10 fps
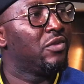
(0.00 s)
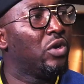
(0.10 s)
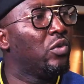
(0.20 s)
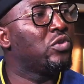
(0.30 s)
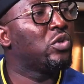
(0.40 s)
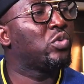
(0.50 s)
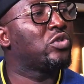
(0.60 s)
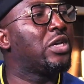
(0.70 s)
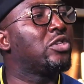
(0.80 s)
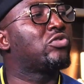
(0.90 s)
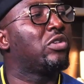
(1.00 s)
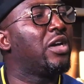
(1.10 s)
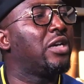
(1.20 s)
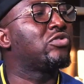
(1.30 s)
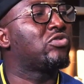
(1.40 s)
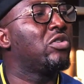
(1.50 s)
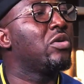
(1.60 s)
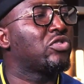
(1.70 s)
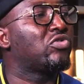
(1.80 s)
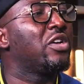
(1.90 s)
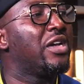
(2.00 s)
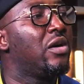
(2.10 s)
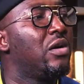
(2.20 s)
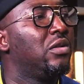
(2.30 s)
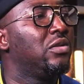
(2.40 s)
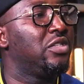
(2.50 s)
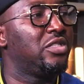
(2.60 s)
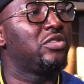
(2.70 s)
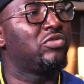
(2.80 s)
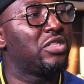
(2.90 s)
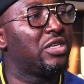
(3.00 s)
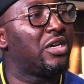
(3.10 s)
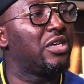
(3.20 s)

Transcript: Well, which one are you stronger on? Is it Twitter,